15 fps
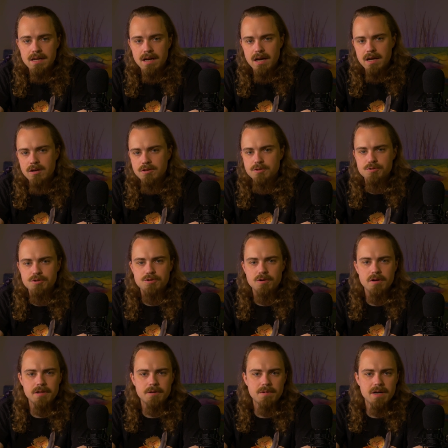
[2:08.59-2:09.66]
I also
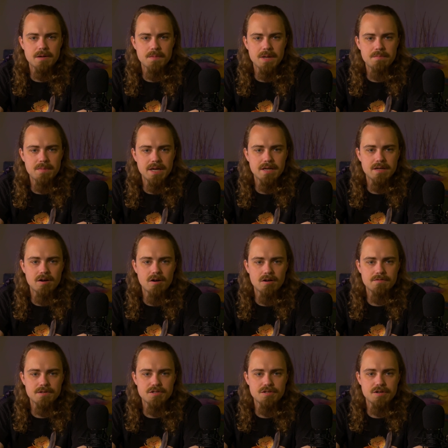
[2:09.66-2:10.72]
strongly recommend making
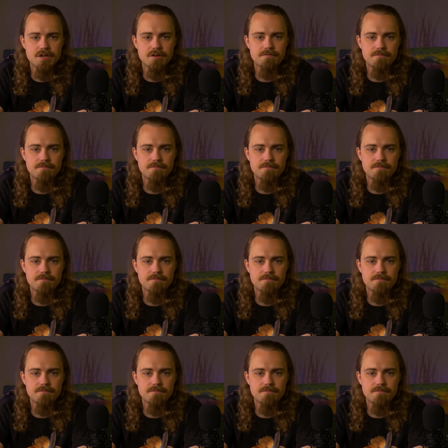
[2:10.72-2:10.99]
Artificer your